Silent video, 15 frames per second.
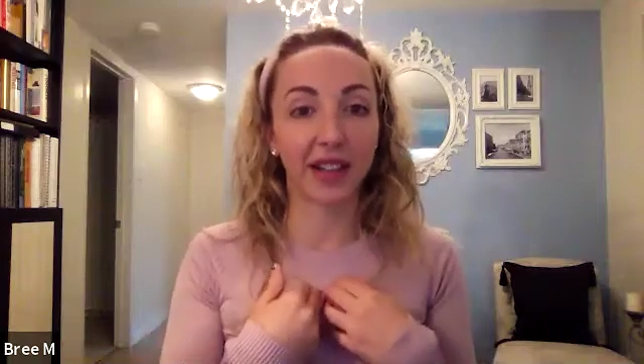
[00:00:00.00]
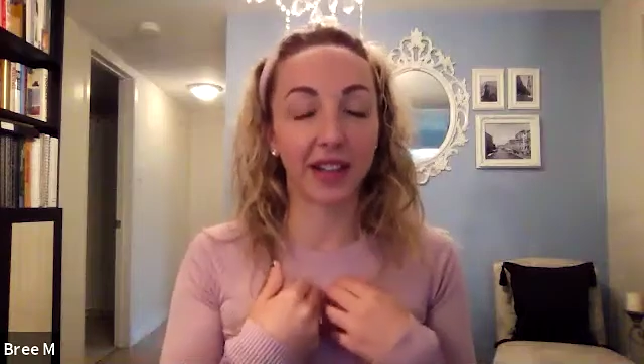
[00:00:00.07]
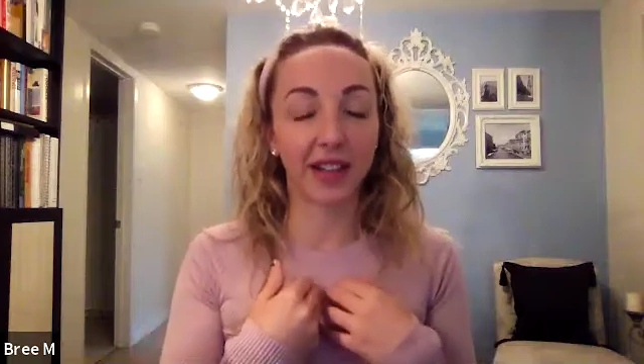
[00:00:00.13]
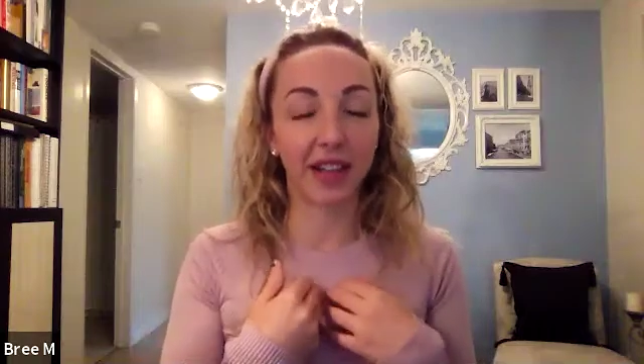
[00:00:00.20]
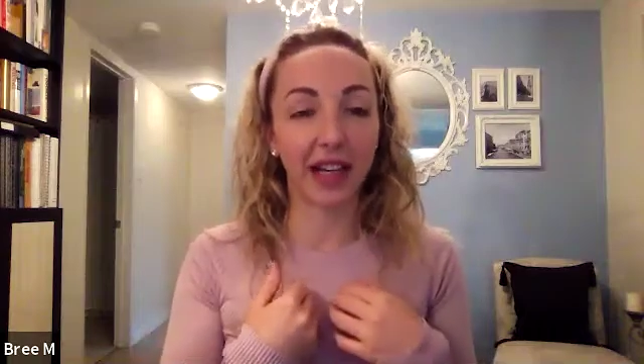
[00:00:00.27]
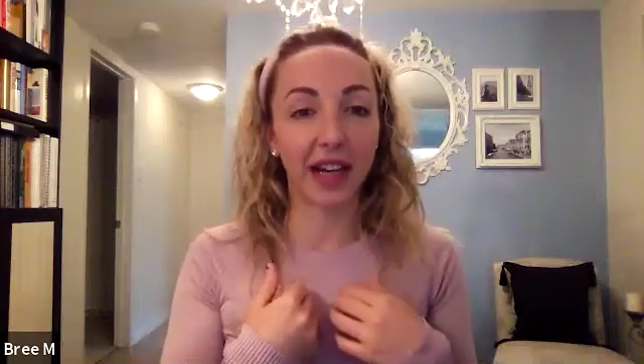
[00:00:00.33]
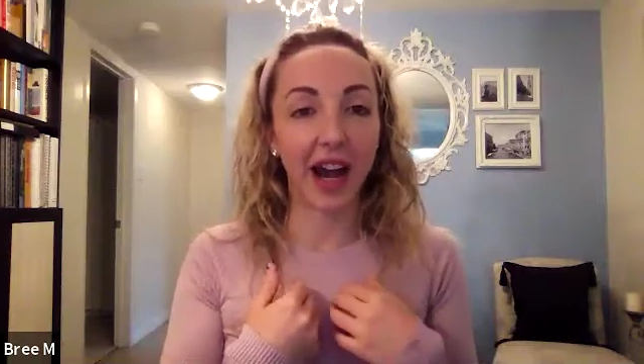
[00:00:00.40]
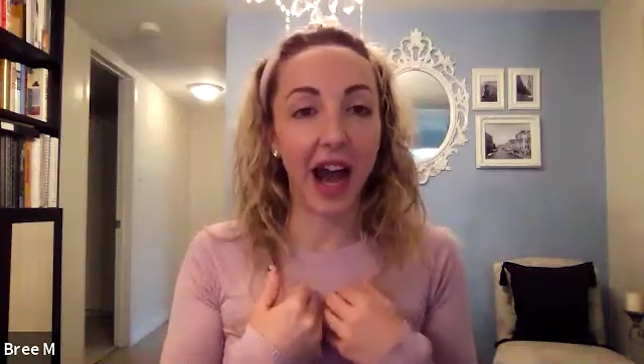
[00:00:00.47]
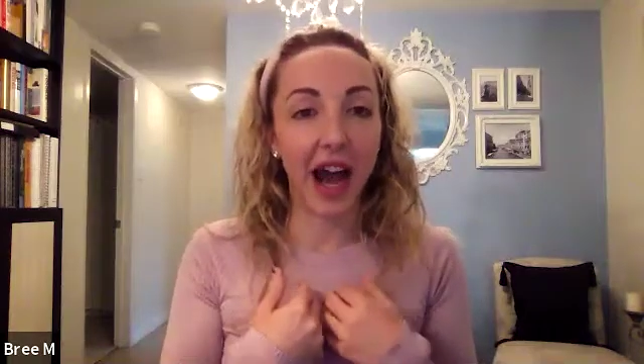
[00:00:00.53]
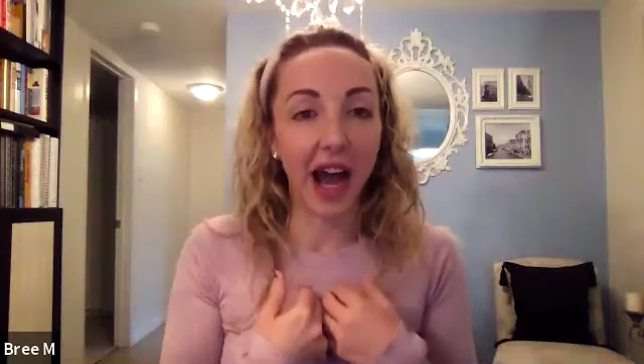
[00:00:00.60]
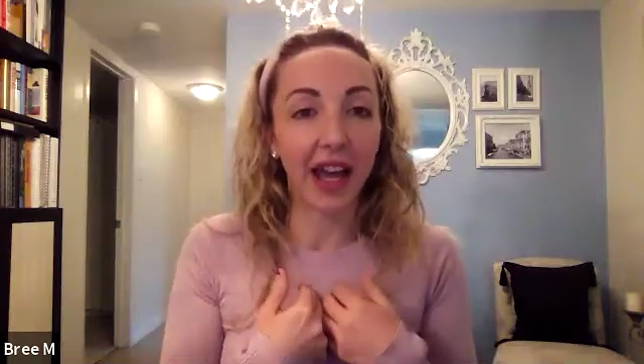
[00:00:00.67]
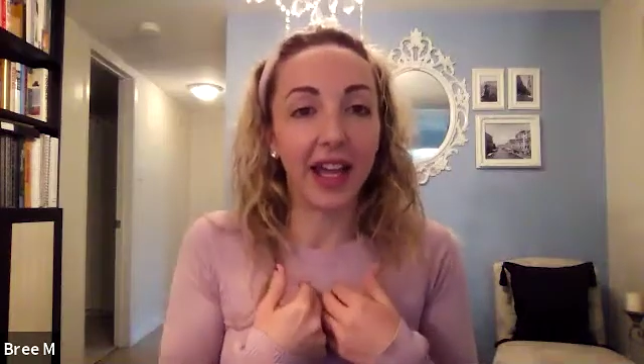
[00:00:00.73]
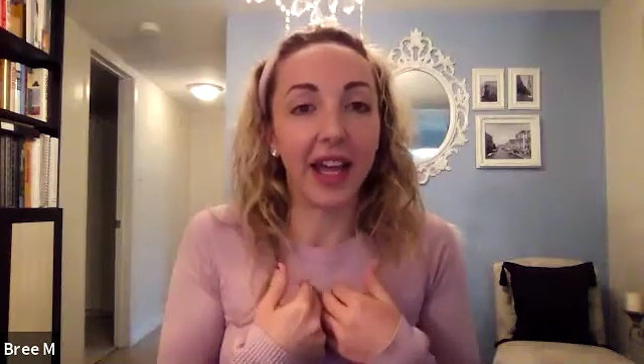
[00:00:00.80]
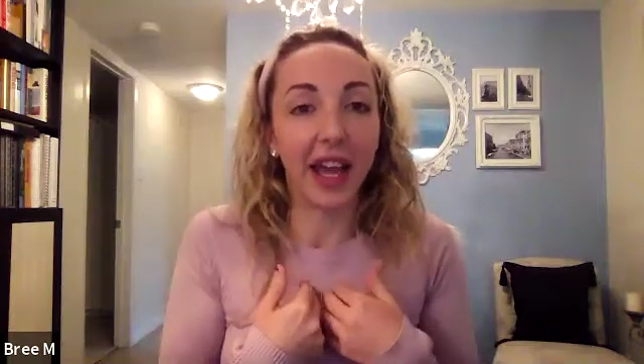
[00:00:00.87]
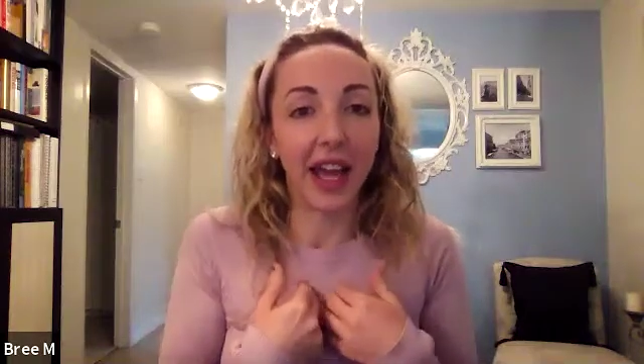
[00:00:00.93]
Like,
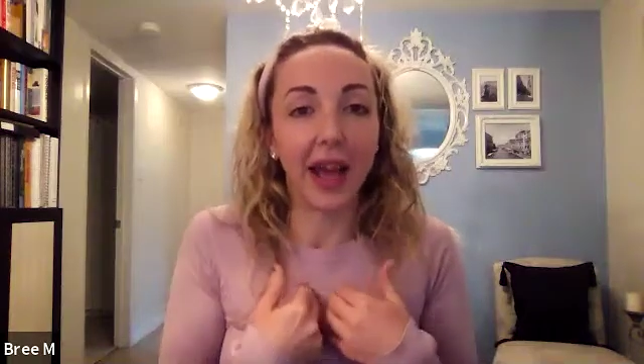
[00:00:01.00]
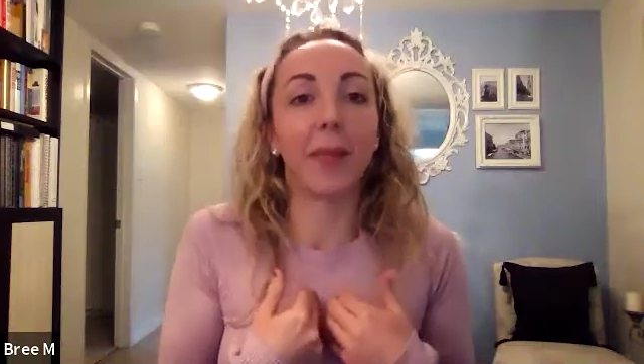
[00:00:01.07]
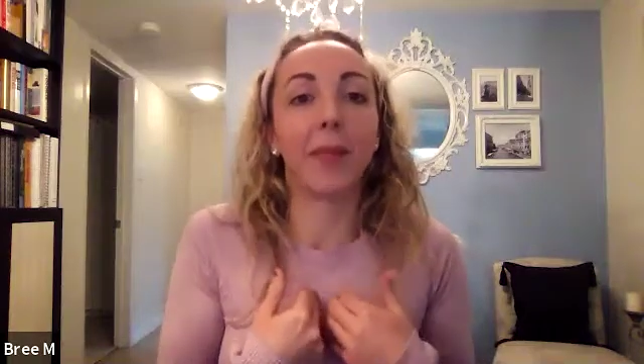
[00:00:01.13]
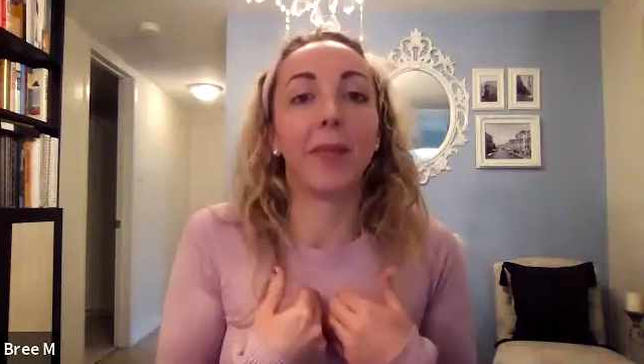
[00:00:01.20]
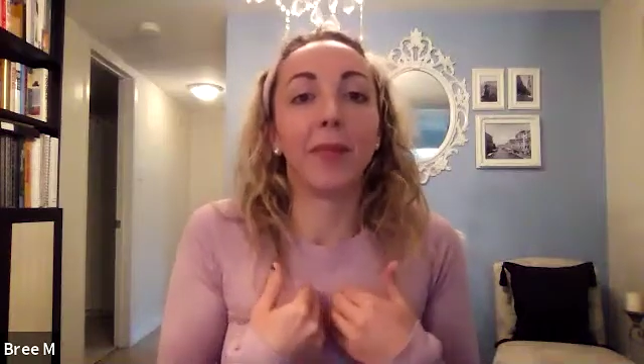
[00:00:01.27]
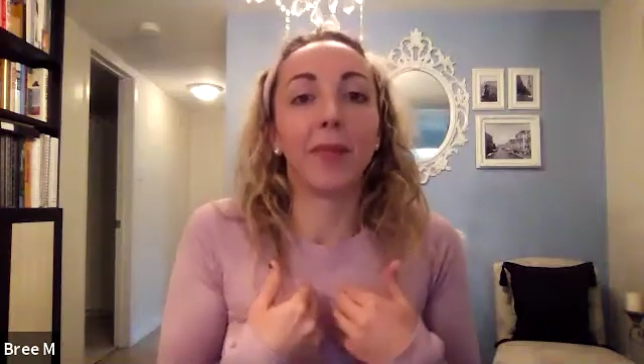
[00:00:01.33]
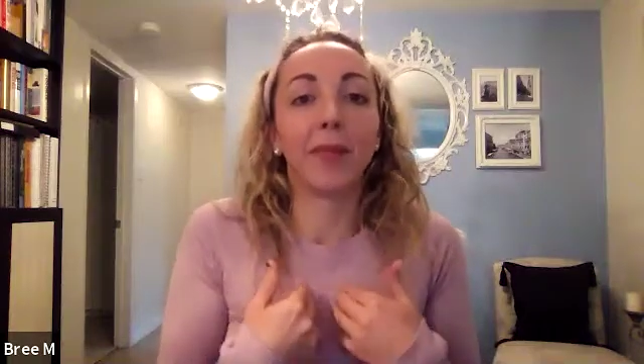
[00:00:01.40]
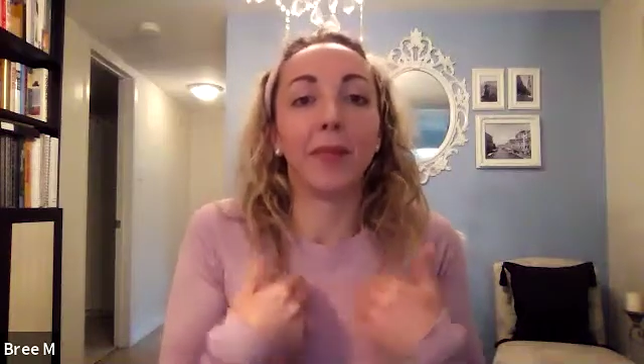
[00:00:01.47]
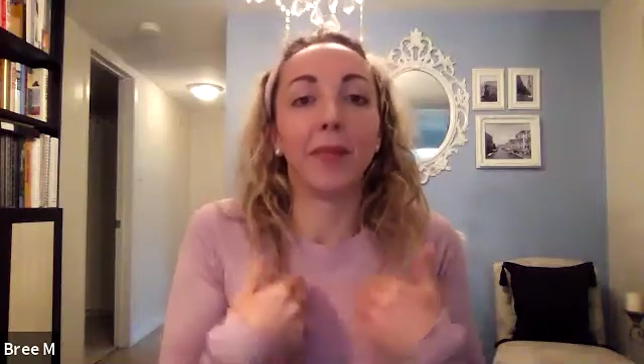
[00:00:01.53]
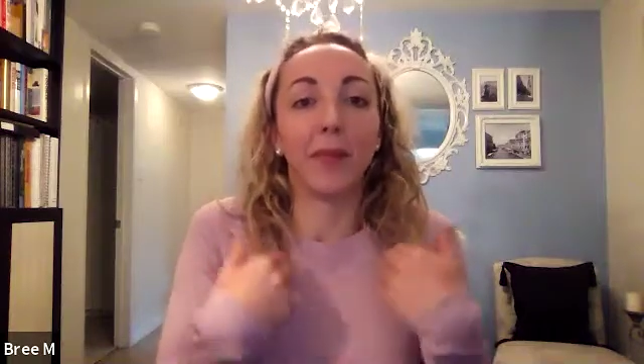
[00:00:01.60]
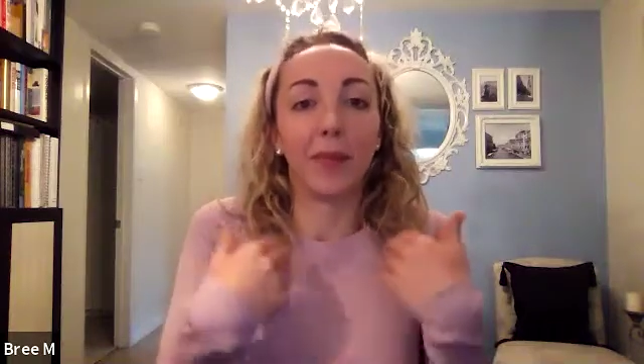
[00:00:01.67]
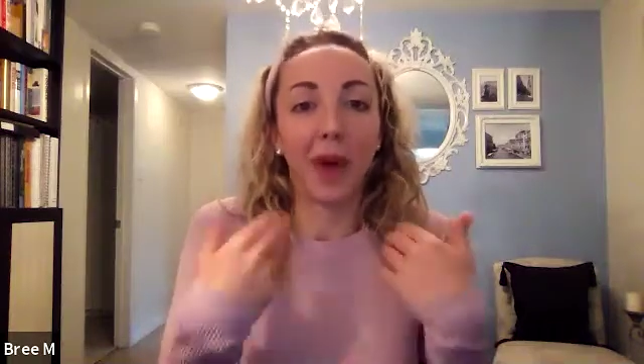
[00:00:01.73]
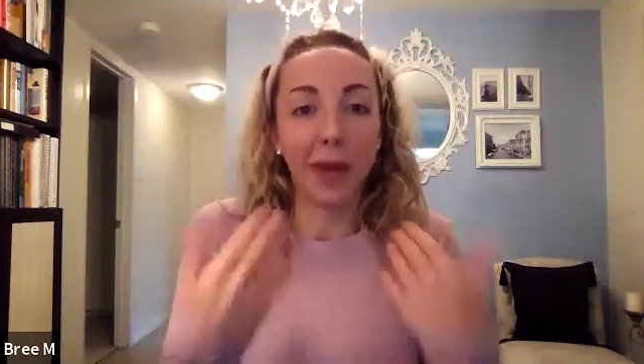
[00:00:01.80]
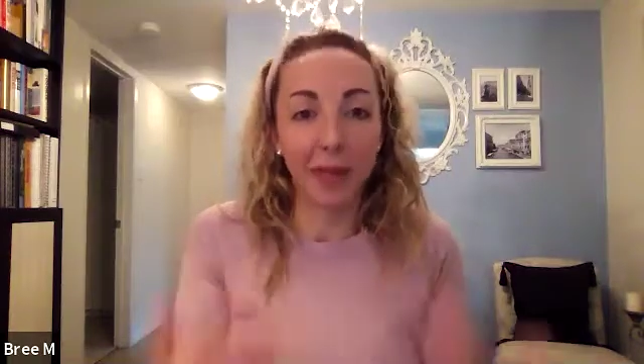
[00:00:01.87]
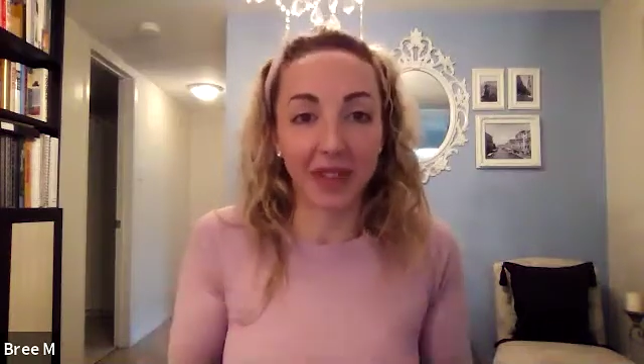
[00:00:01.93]
I am
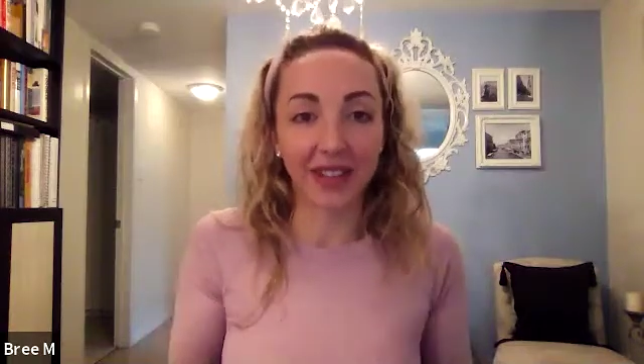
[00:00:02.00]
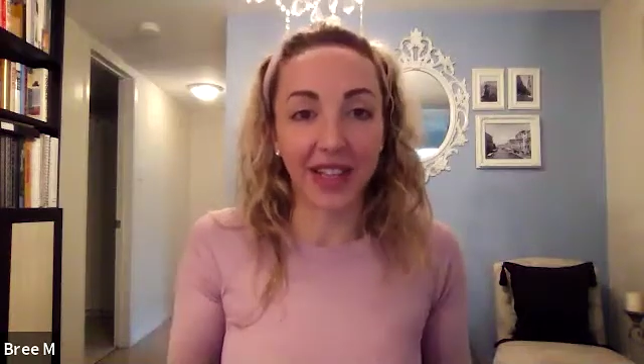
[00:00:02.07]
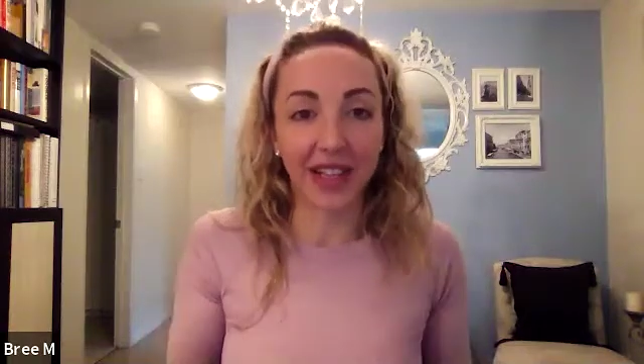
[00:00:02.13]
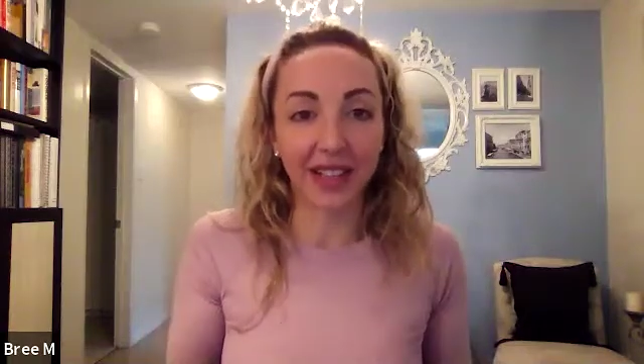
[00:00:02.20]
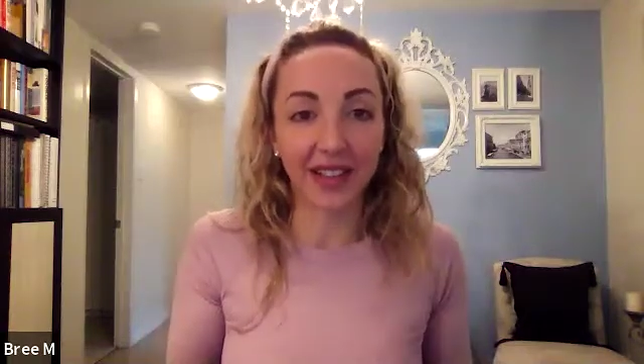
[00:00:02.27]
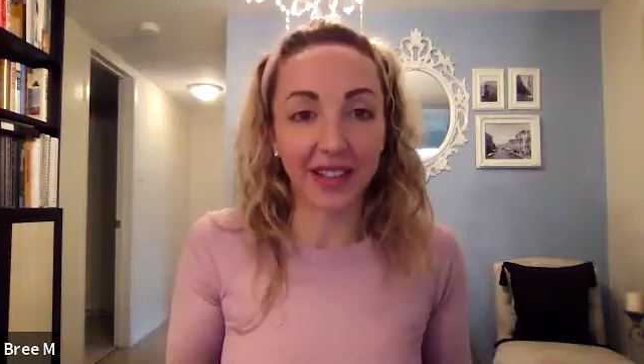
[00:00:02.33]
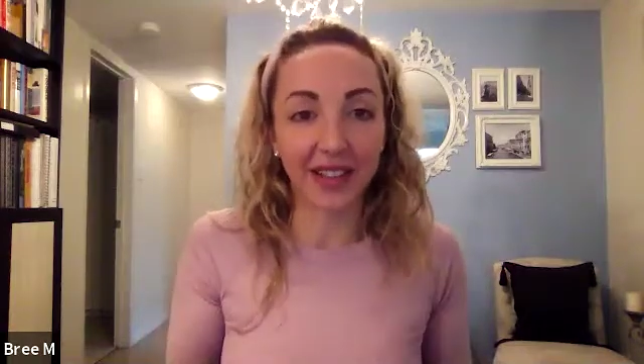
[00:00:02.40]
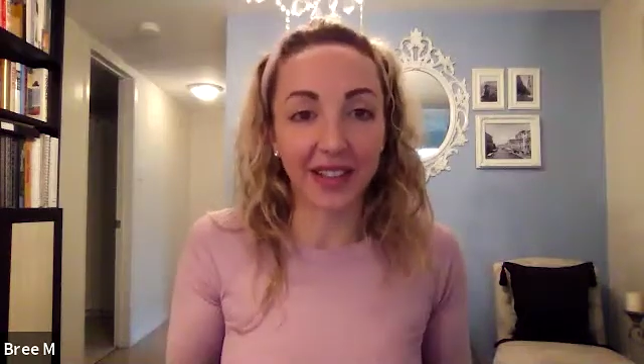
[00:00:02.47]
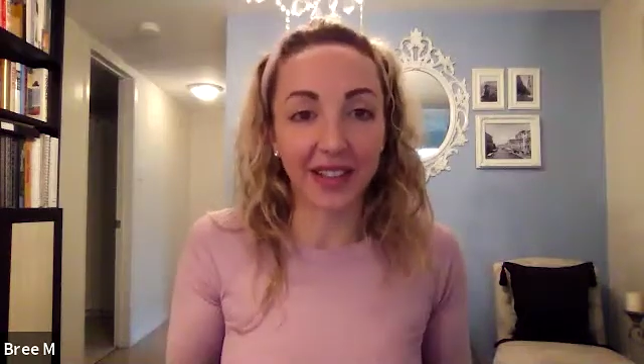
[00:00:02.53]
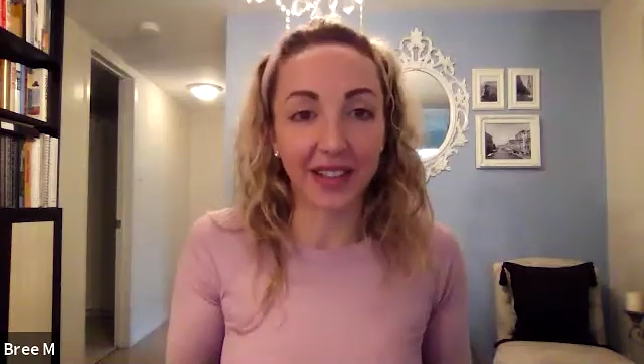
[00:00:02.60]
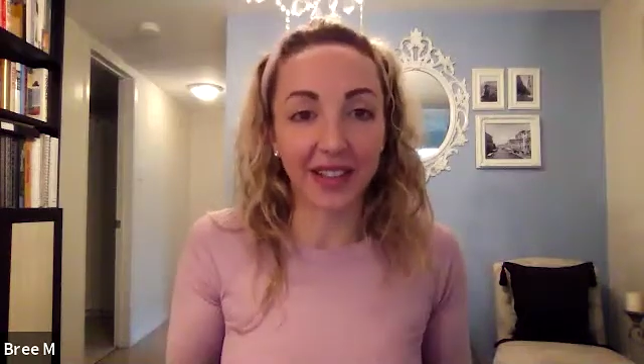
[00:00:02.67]
my business.